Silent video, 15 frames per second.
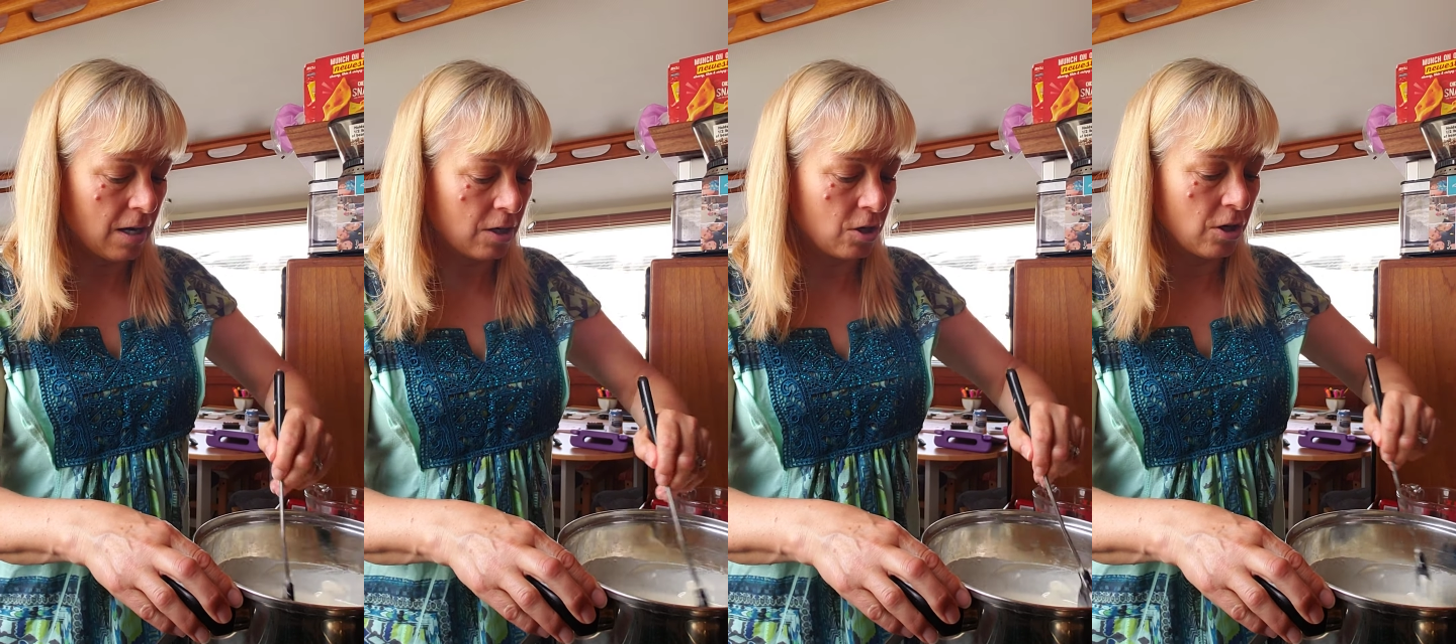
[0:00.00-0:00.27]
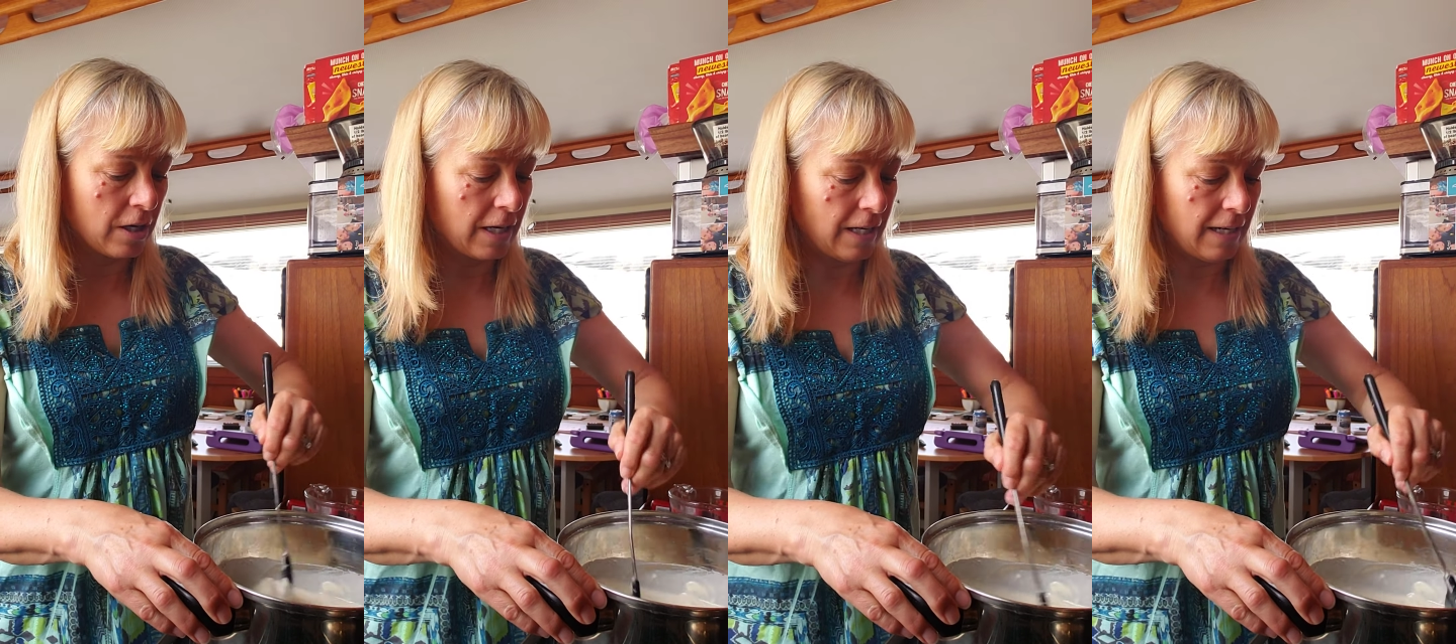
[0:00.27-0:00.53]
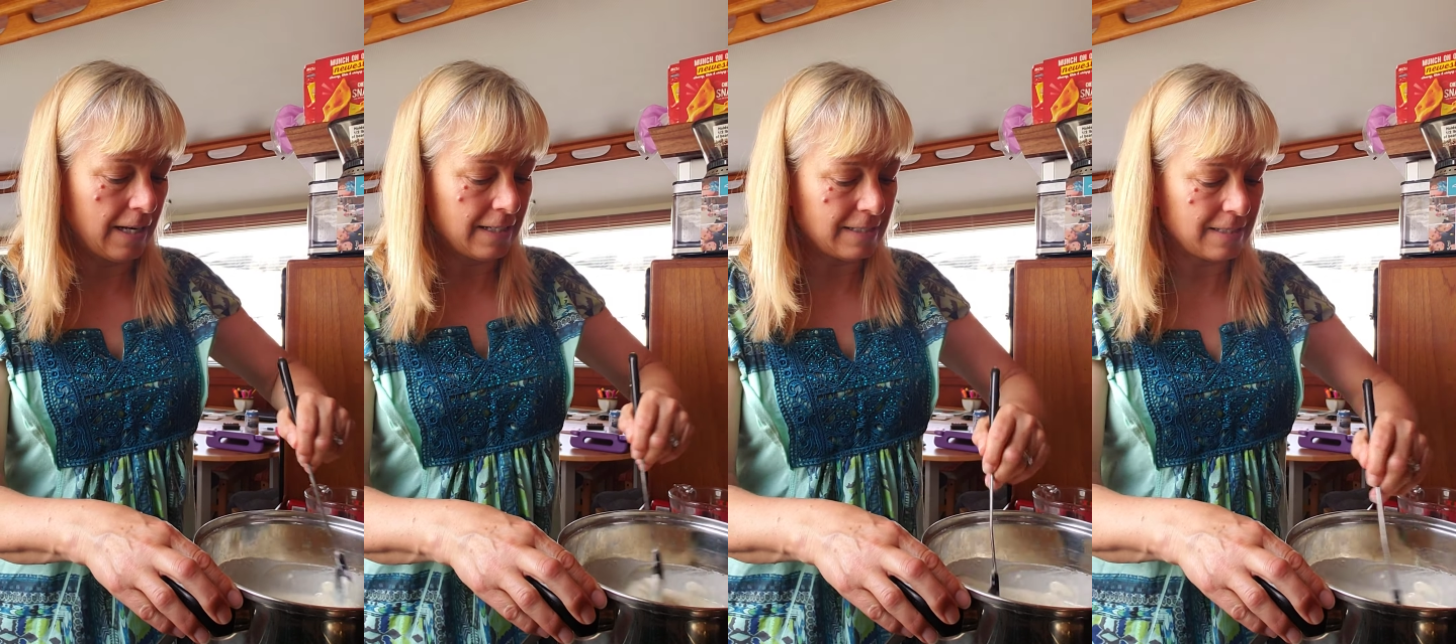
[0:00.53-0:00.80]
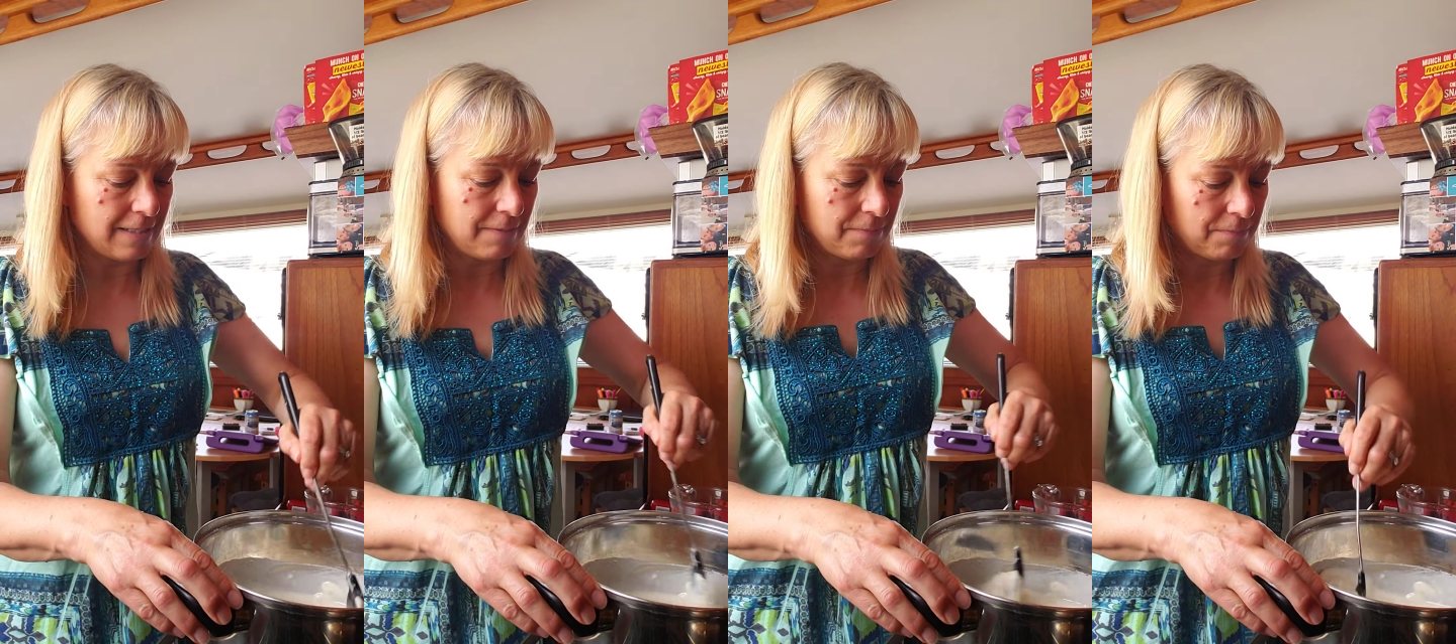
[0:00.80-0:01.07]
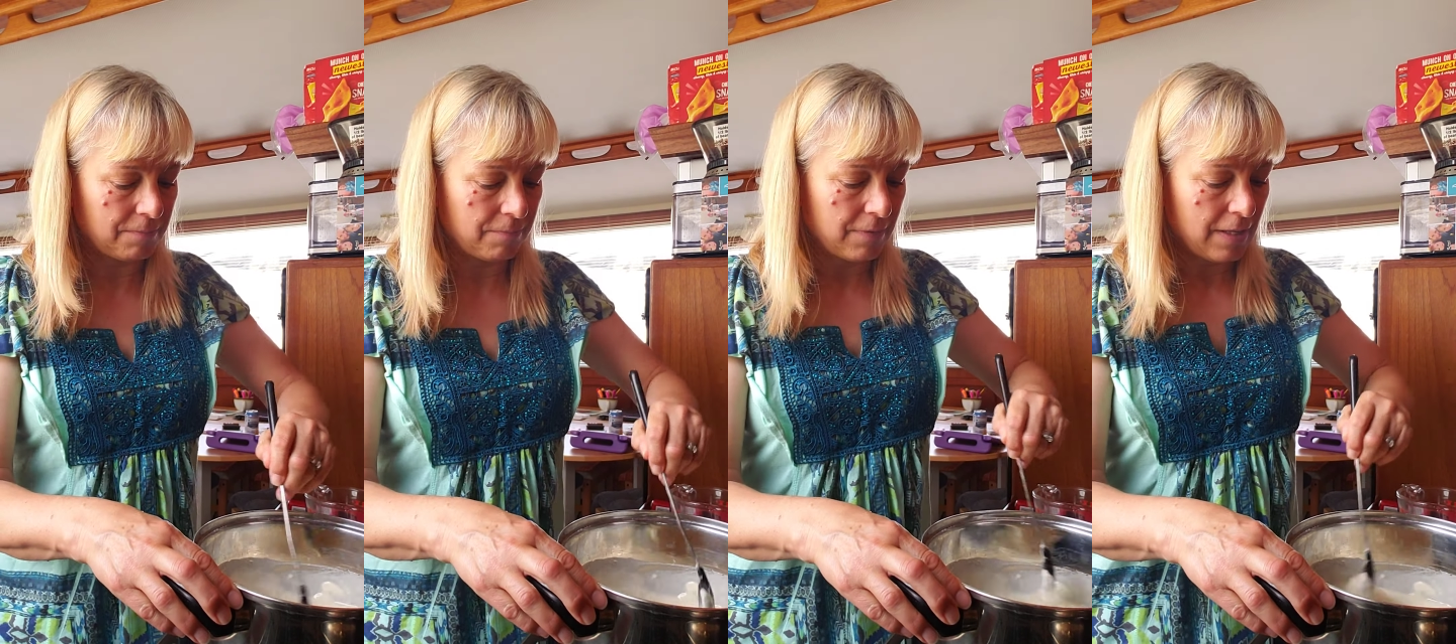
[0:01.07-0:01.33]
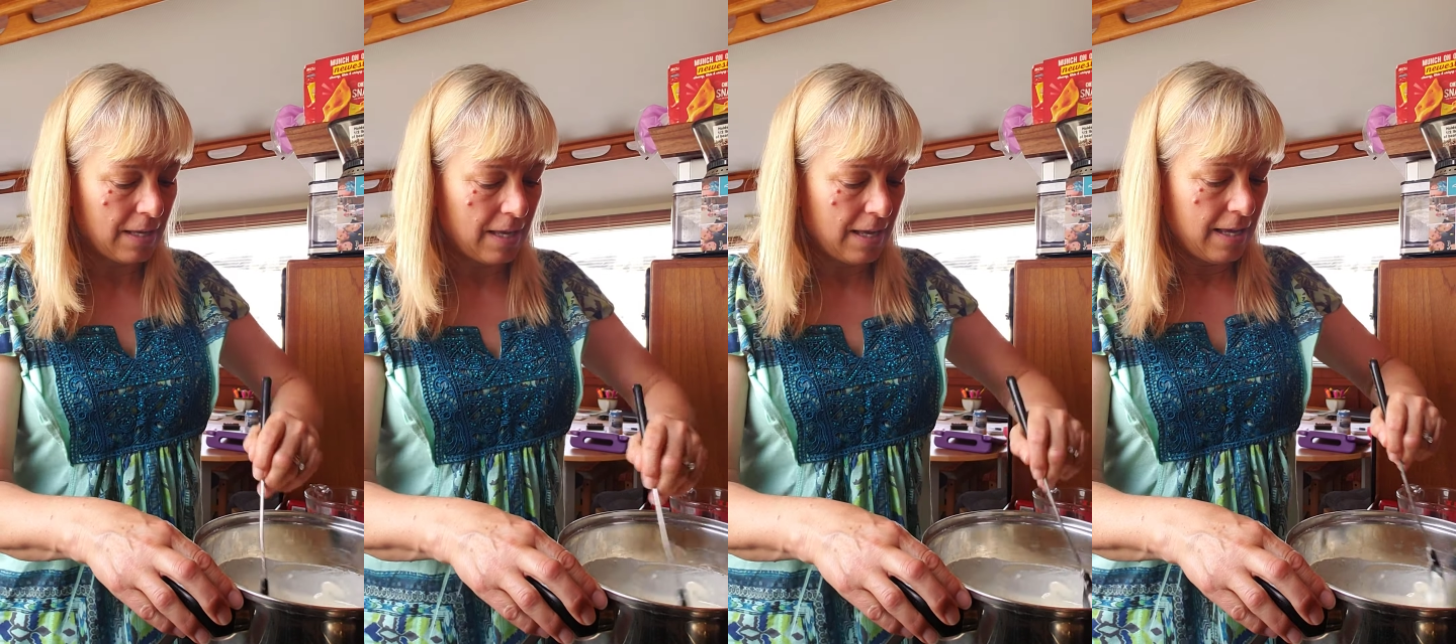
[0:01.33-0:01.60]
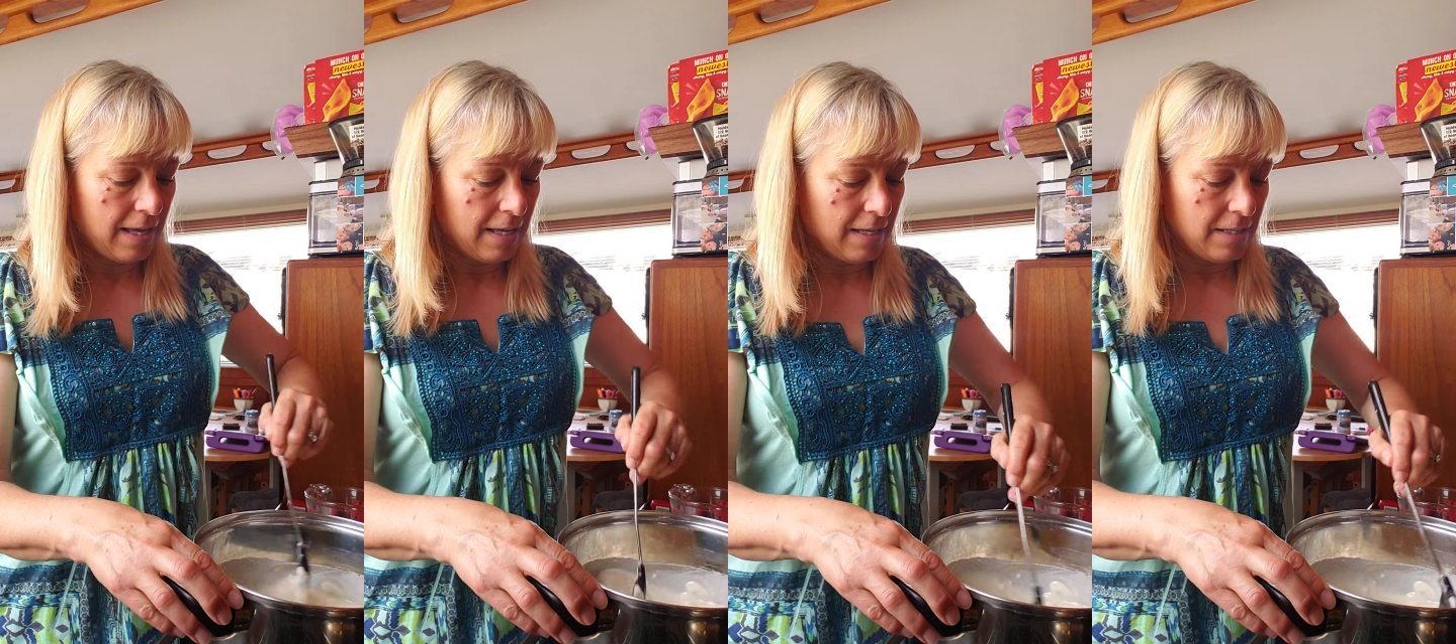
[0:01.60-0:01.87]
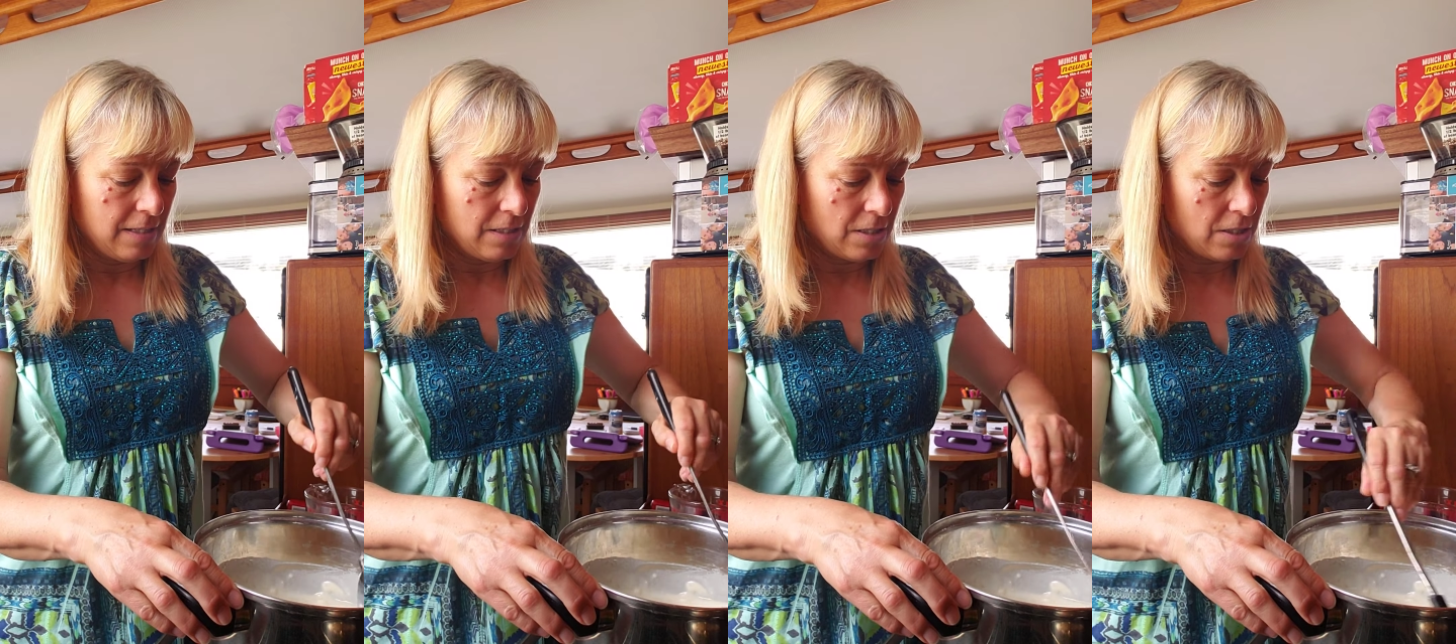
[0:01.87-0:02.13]
cooking it.
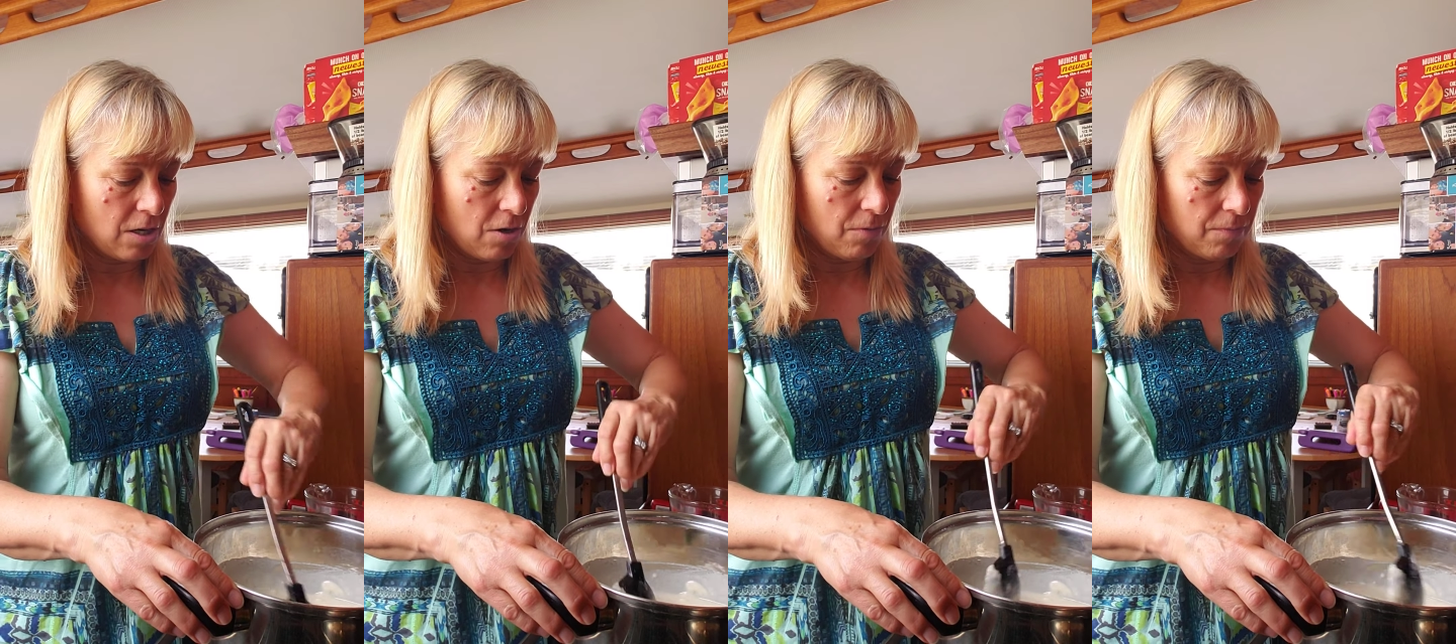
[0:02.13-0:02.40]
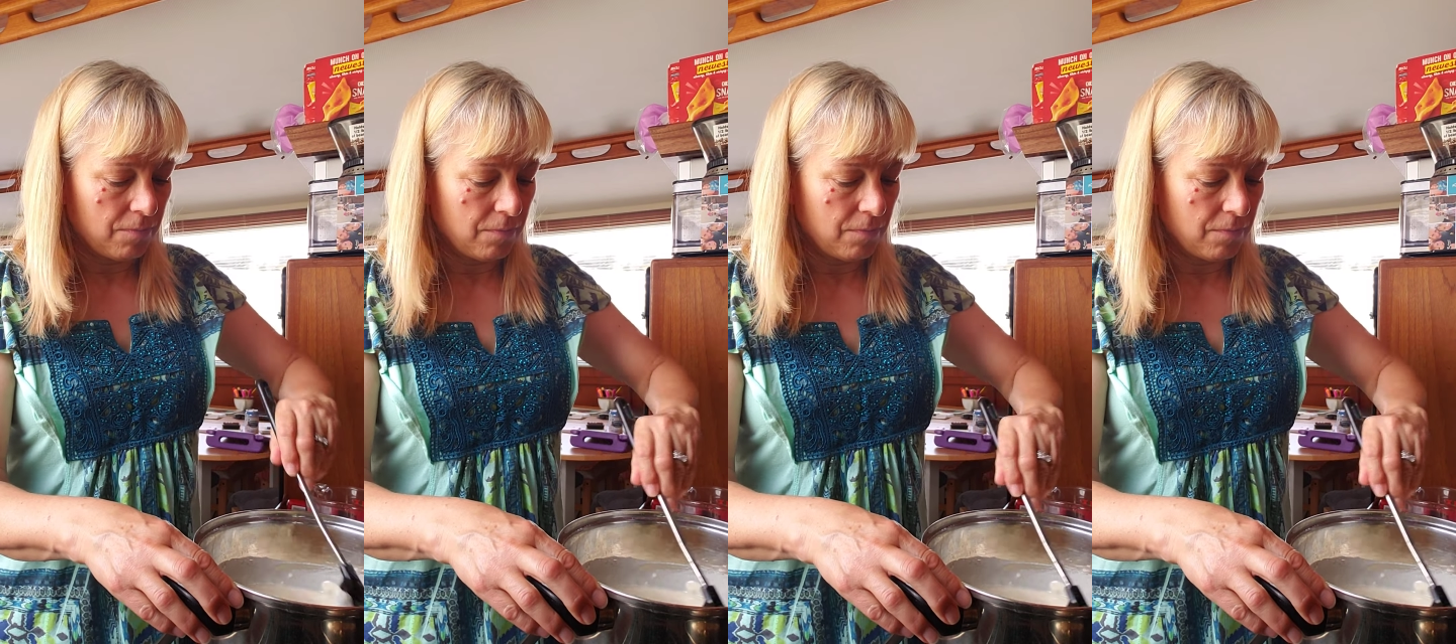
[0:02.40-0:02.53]
So,